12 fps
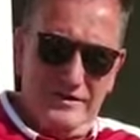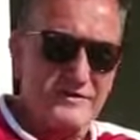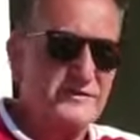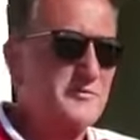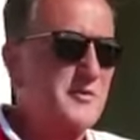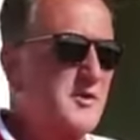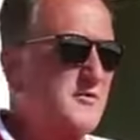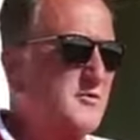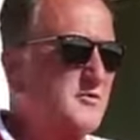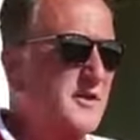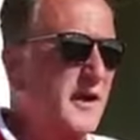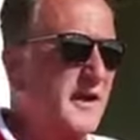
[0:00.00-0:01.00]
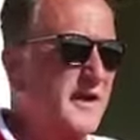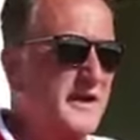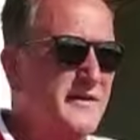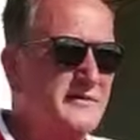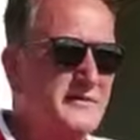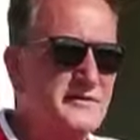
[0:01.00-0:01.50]
it's a beautiful day
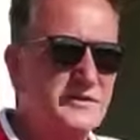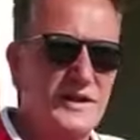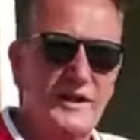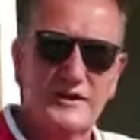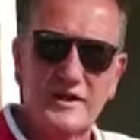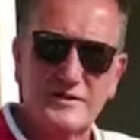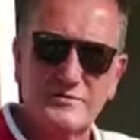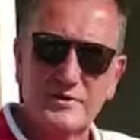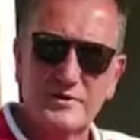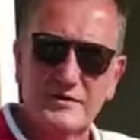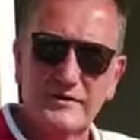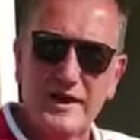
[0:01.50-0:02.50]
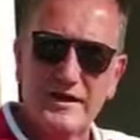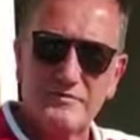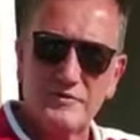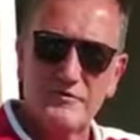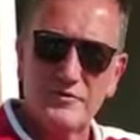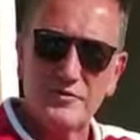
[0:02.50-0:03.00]
here in Skegness. We've got a day
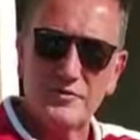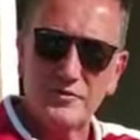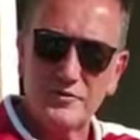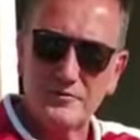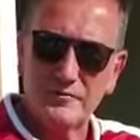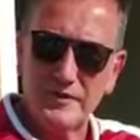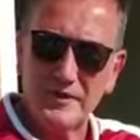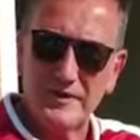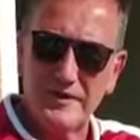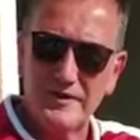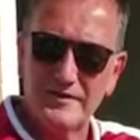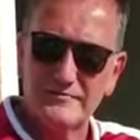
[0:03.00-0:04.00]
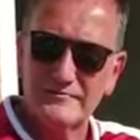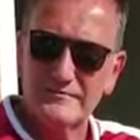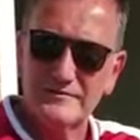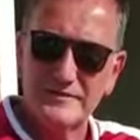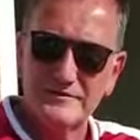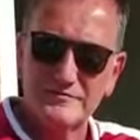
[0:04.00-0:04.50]
before, and
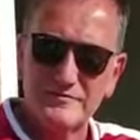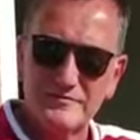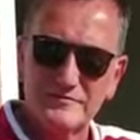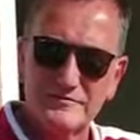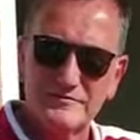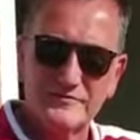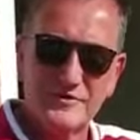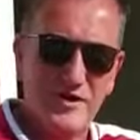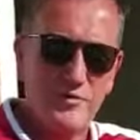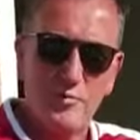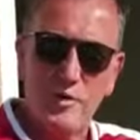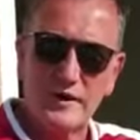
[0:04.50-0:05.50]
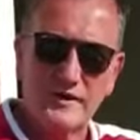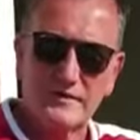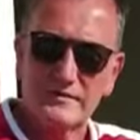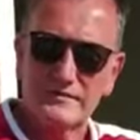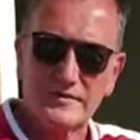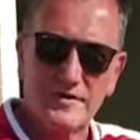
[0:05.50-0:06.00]
can't wait
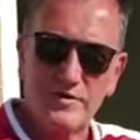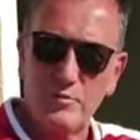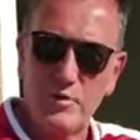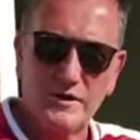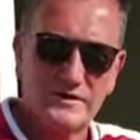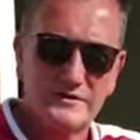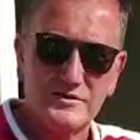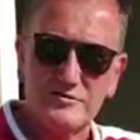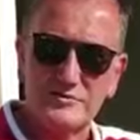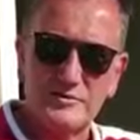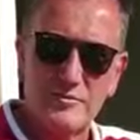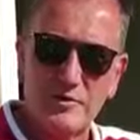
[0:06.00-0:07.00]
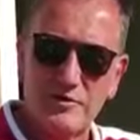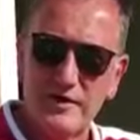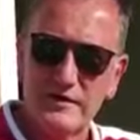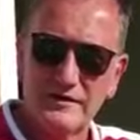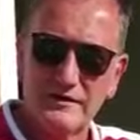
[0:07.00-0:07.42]
till tomorrow.